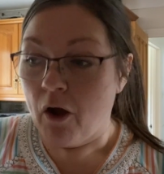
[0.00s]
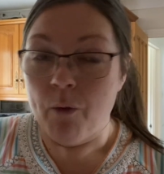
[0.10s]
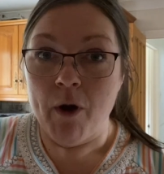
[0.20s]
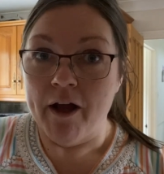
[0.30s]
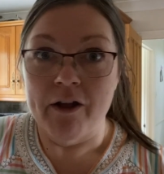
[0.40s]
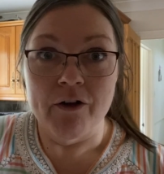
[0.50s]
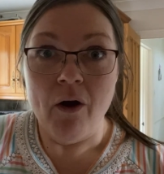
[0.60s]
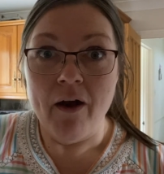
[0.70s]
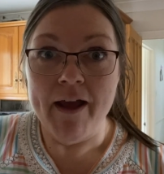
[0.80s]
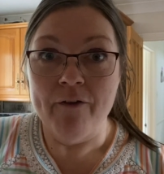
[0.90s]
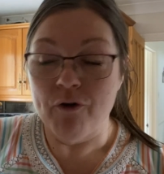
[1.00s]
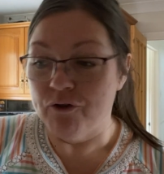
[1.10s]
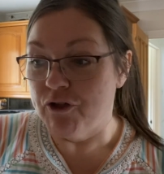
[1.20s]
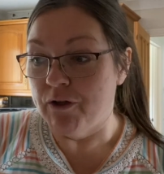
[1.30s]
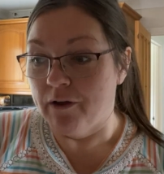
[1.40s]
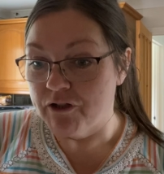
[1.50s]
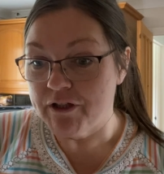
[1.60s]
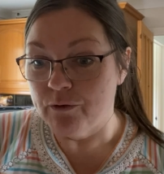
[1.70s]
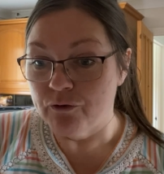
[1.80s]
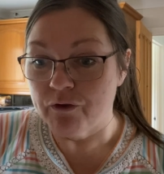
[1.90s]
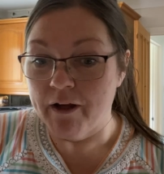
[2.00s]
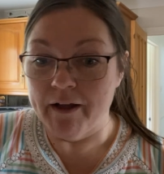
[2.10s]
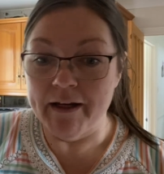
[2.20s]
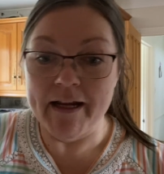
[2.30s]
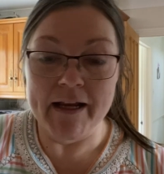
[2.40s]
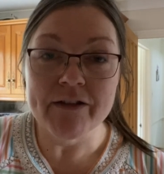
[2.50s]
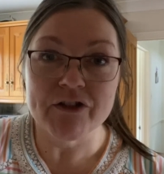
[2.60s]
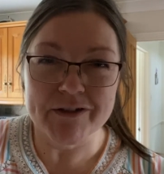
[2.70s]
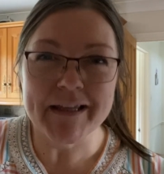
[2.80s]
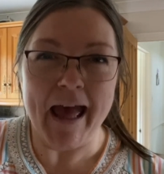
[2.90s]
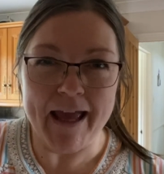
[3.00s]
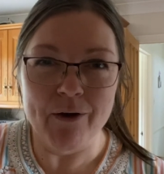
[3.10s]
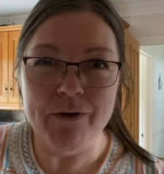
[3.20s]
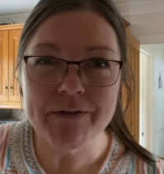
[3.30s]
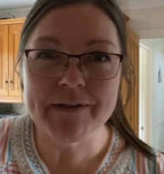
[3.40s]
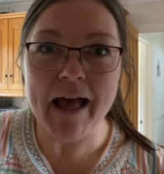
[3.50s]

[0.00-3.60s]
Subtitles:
I work at night, I've got 2 young children, it is just chaos.